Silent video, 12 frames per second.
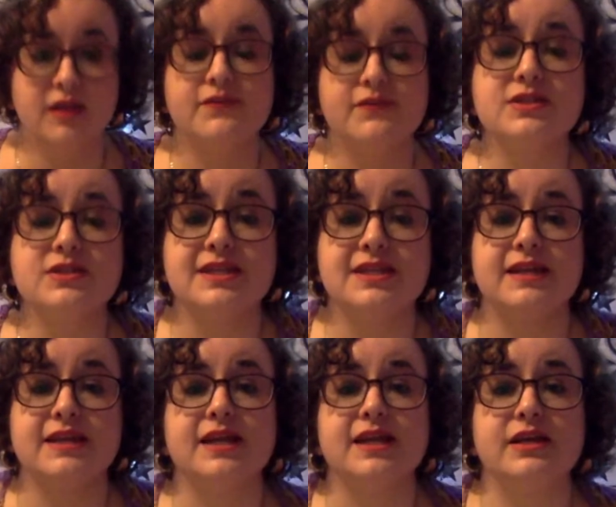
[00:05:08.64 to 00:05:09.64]
First thing
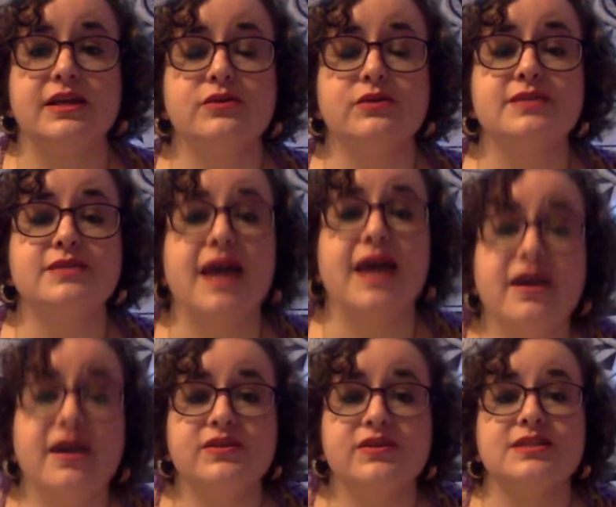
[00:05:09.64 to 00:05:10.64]
that I use
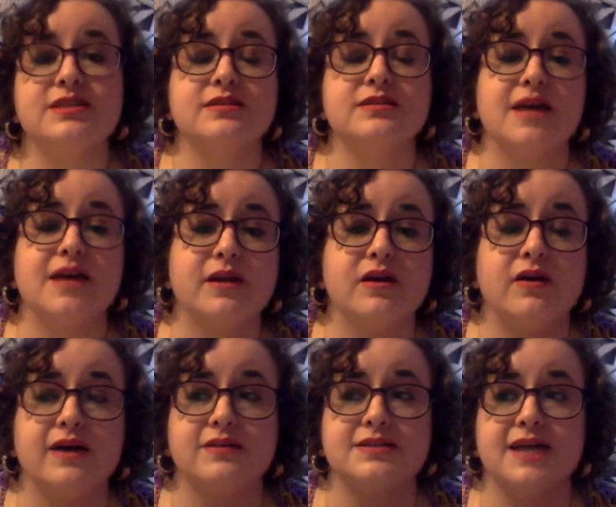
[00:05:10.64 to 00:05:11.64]
every single time I go
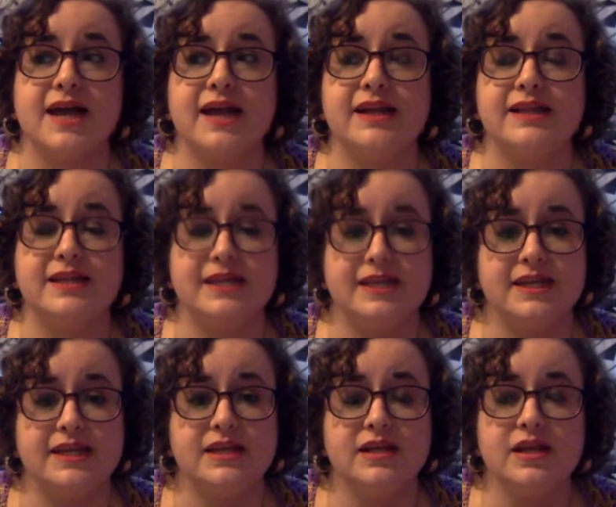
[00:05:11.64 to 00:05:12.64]
outside in the
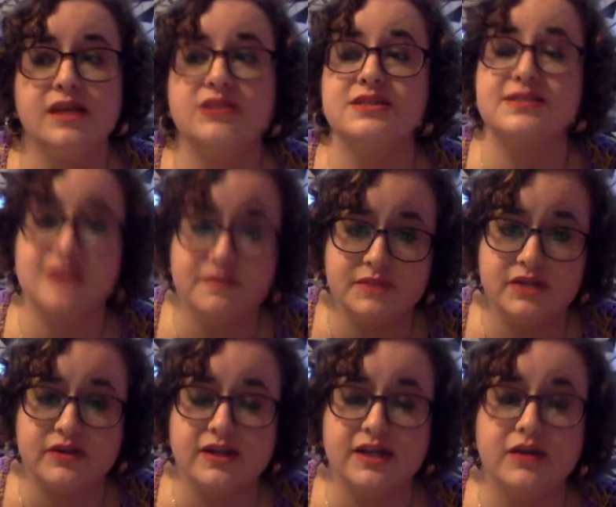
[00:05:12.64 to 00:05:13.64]
heat, to some
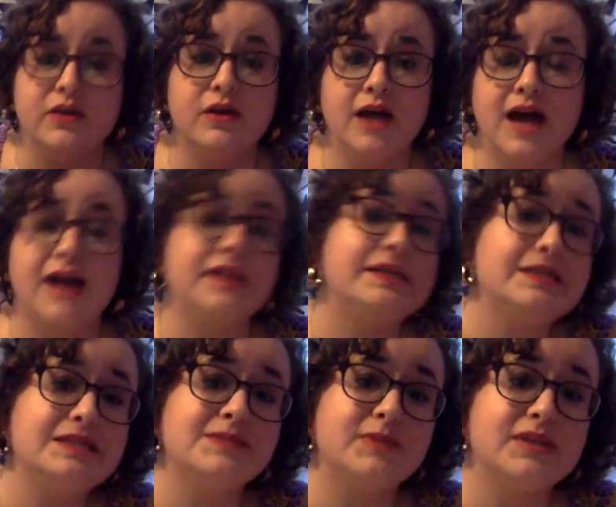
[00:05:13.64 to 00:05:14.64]
degree, I'll at
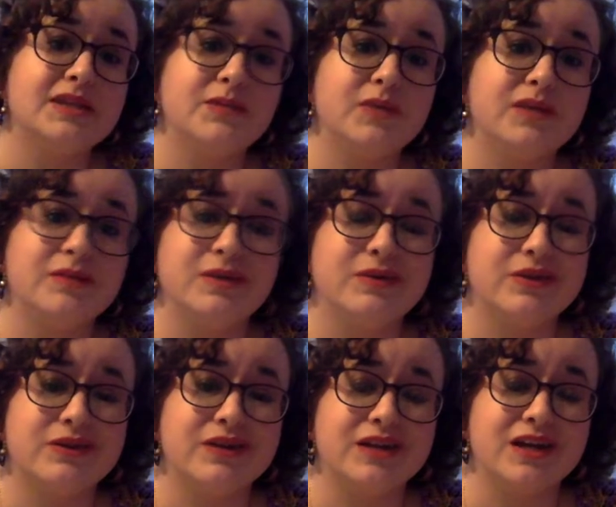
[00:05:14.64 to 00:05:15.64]
least bring them with me
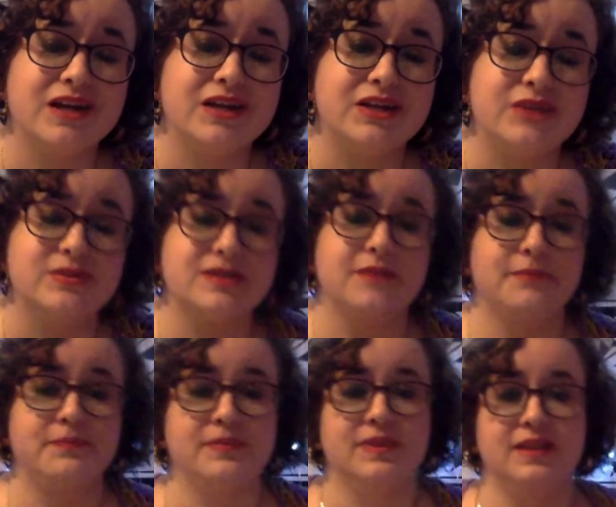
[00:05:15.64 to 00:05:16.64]
whether or not I use
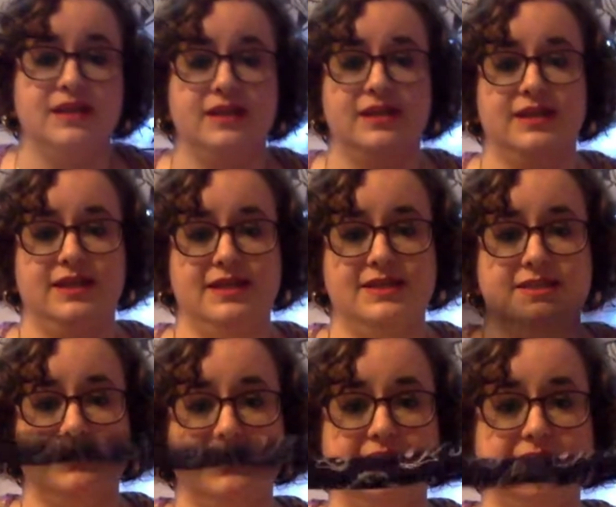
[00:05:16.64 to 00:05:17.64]
them,
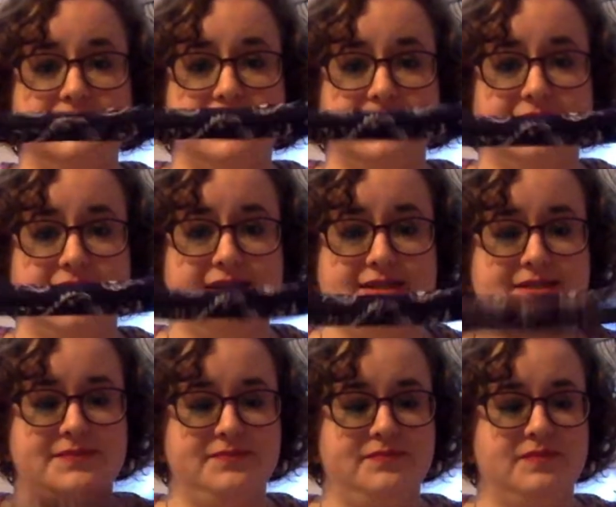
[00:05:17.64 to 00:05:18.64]
is these
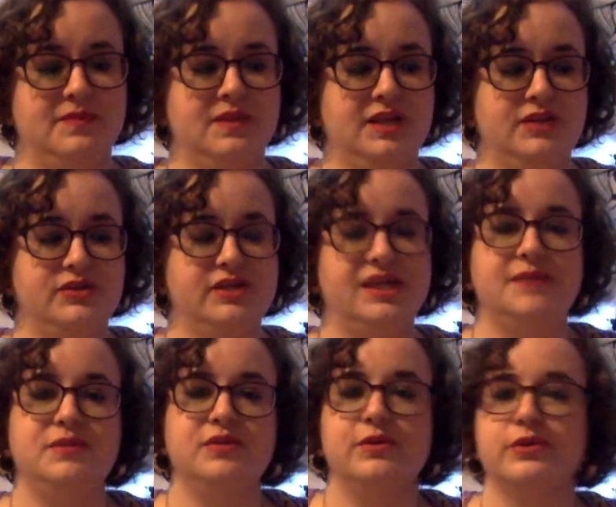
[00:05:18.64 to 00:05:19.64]
neckties. I usually
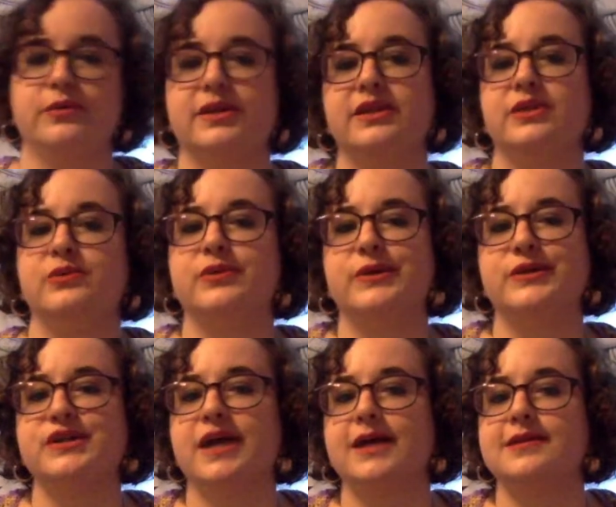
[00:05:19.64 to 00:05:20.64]
keep 2 or 3 in the cooler
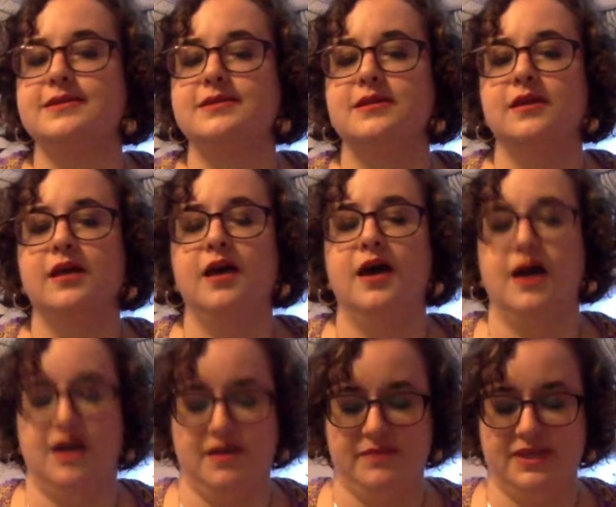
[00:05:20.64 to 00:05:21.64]
chest
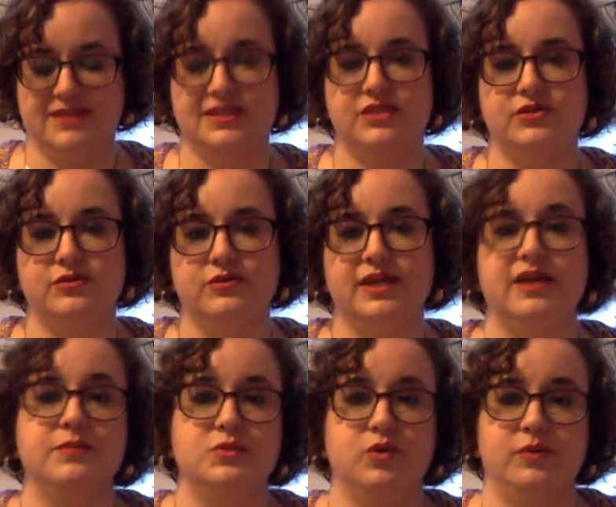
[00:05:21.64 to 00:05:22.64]
because they do like
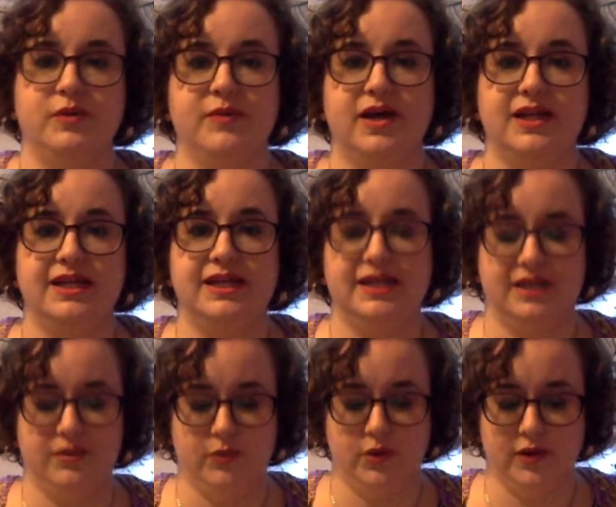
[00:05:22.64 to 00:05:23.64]
absorb your body heat and
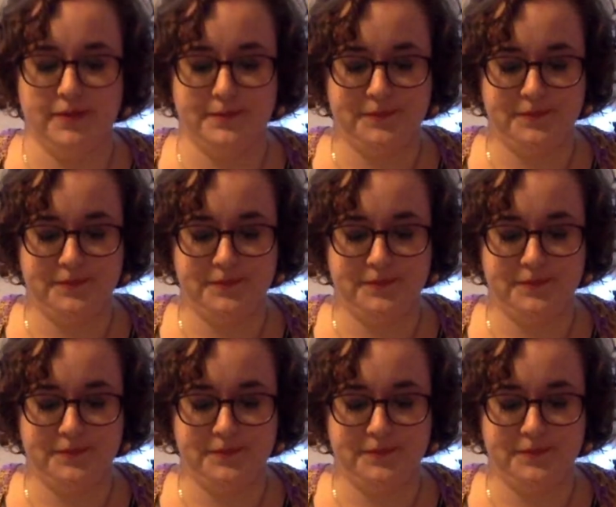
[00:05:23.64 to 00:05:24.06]
get warm.